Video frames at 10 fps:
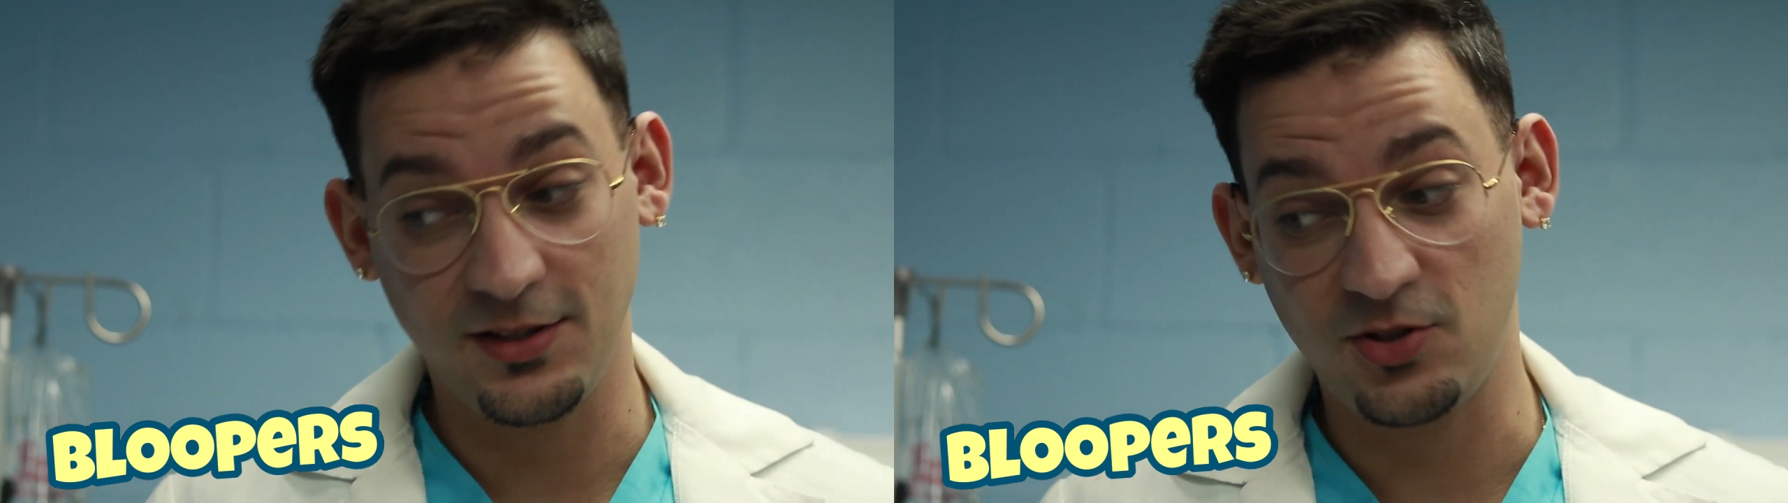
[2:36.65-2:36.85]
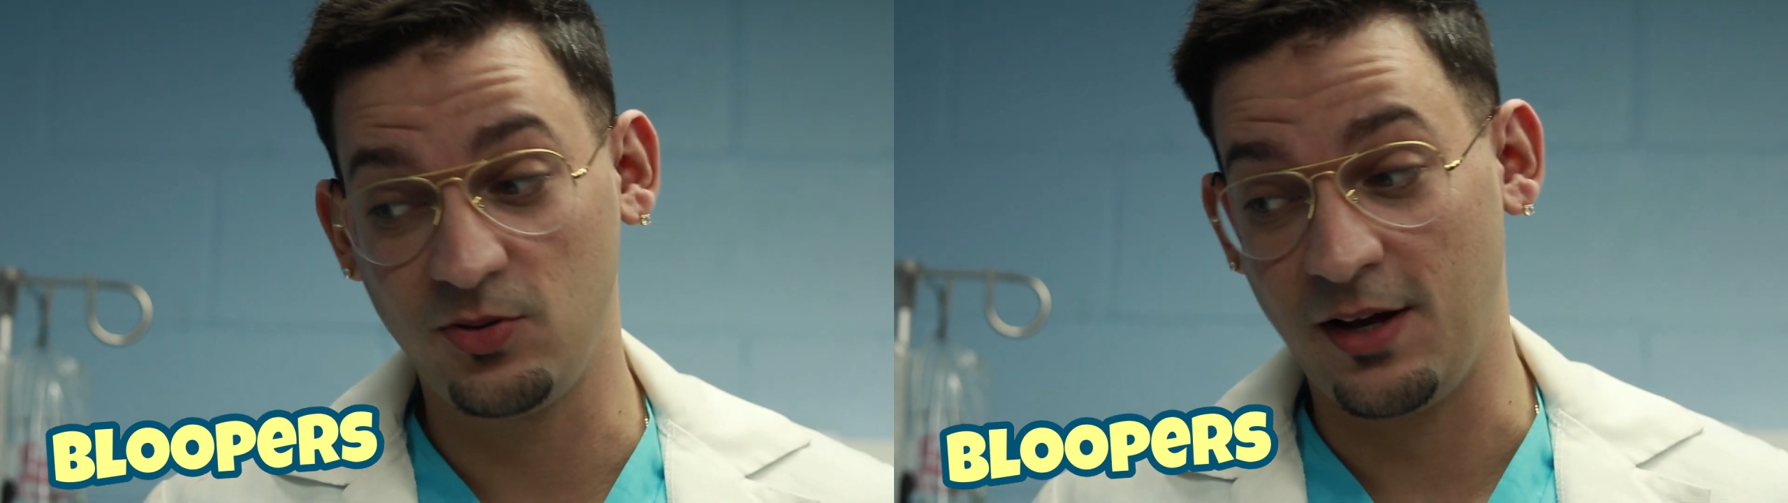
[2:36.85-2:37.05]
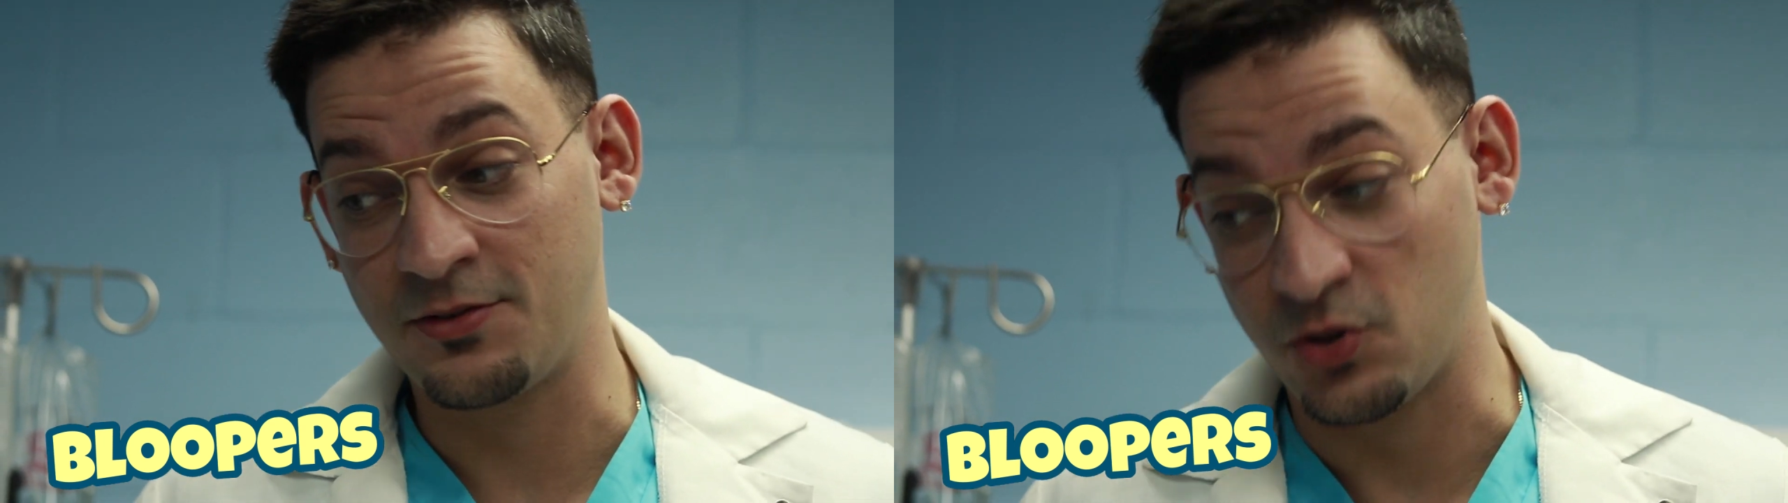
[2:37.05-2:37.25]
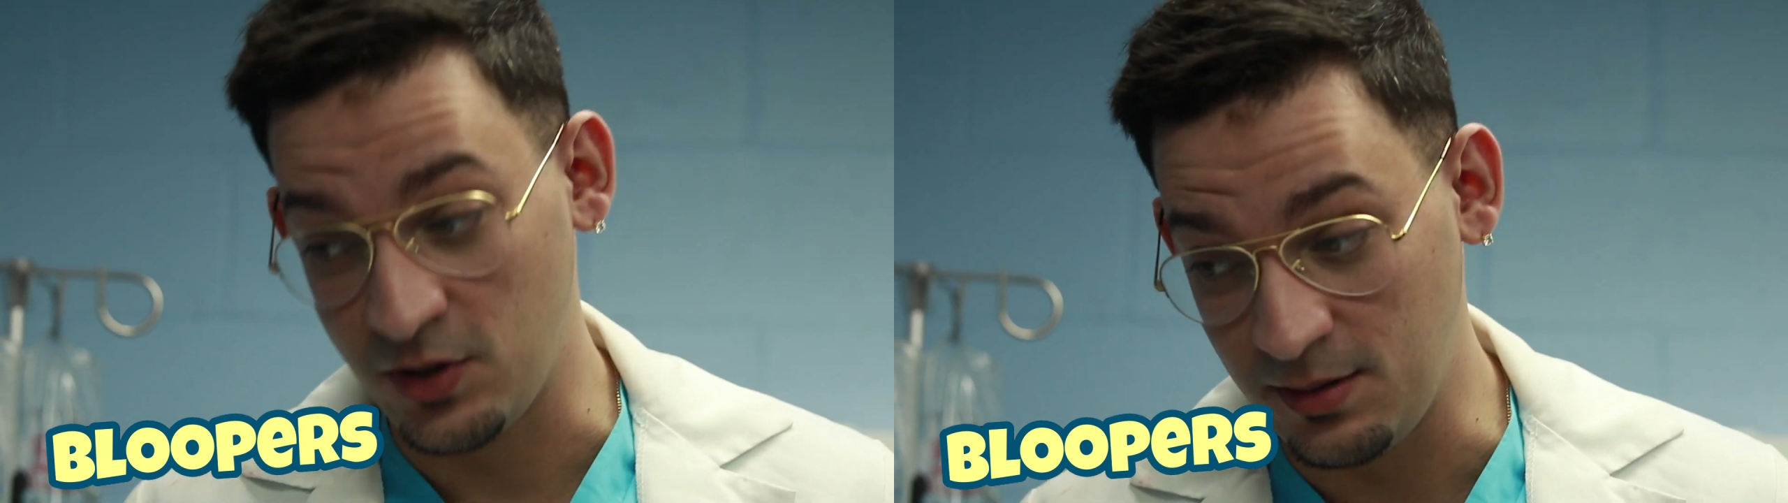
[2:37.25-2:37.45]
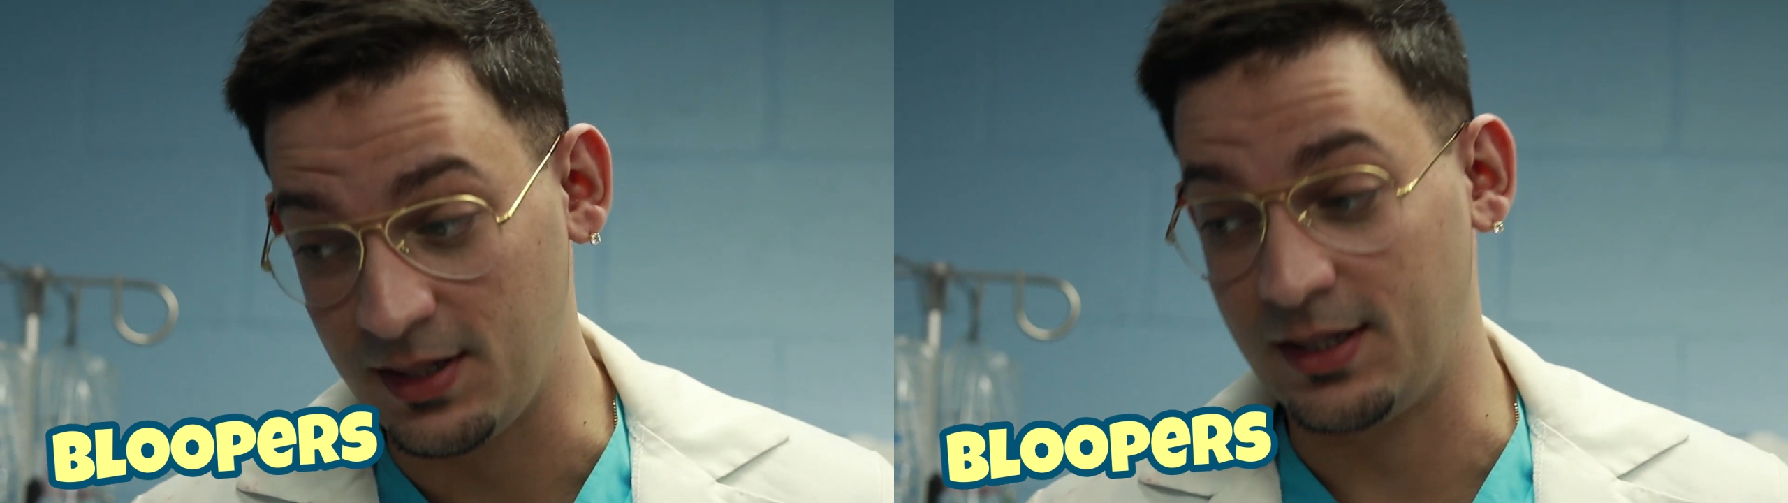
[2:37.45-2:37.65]
that you left
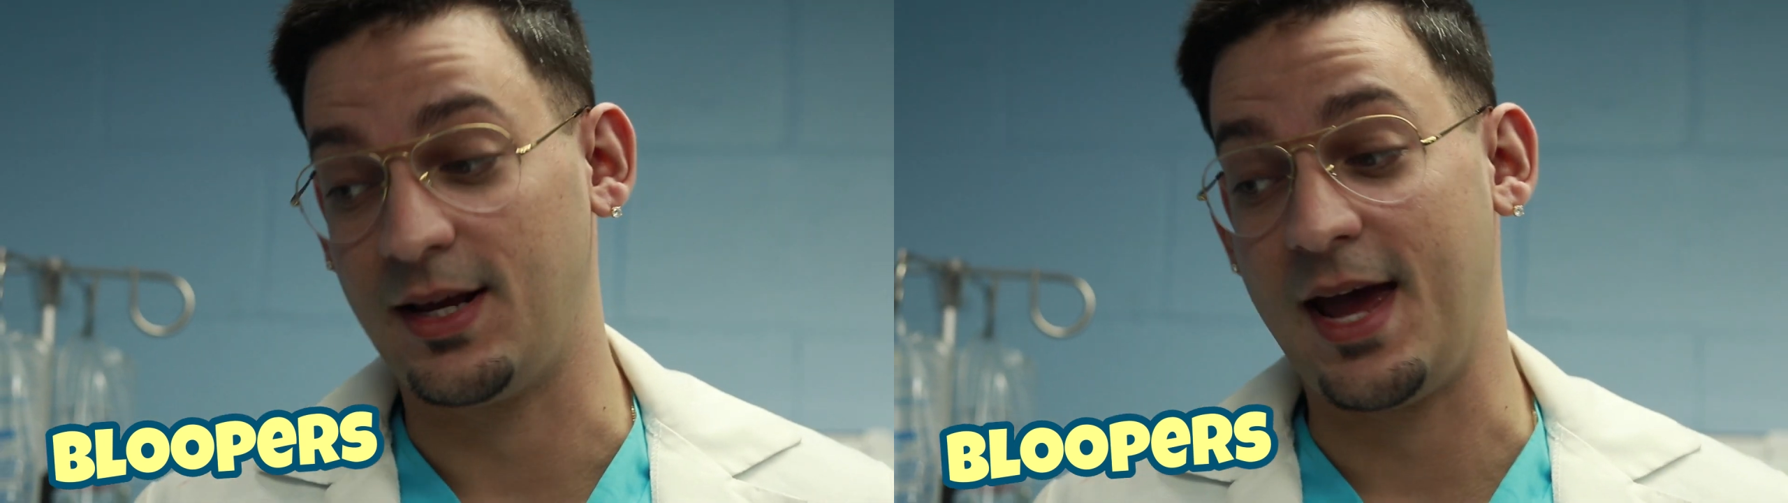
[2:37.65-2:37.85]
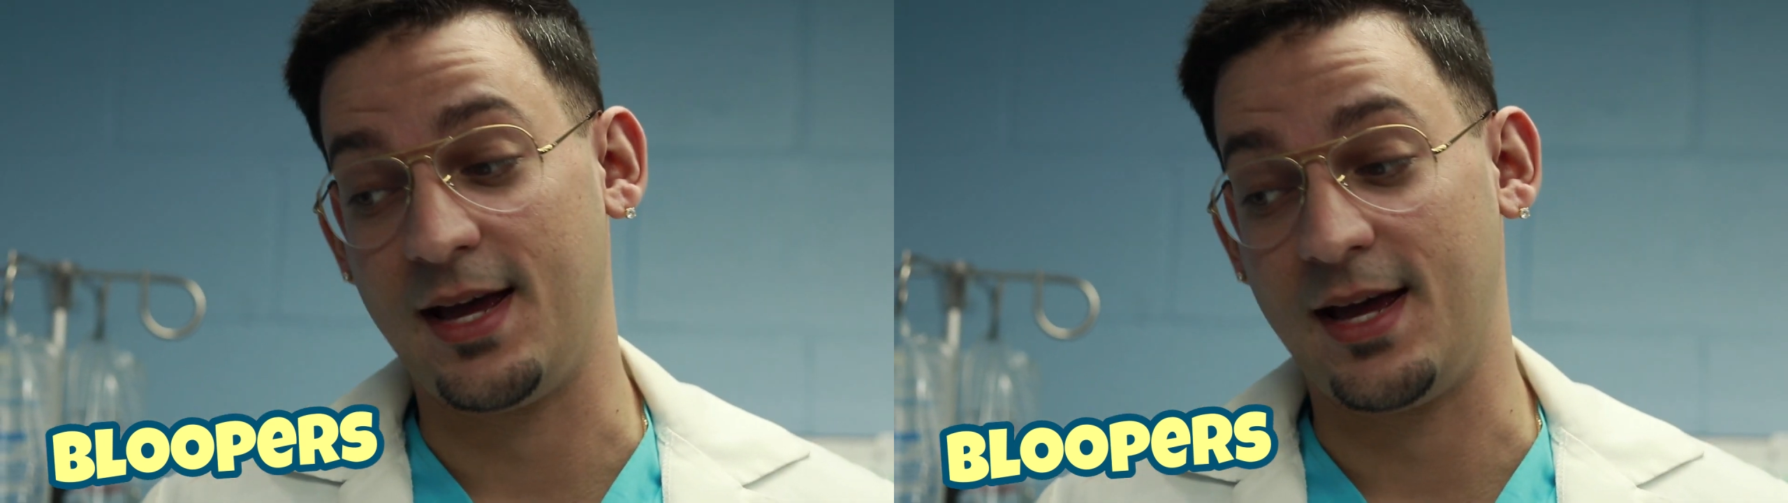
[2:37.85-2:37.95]
screaming in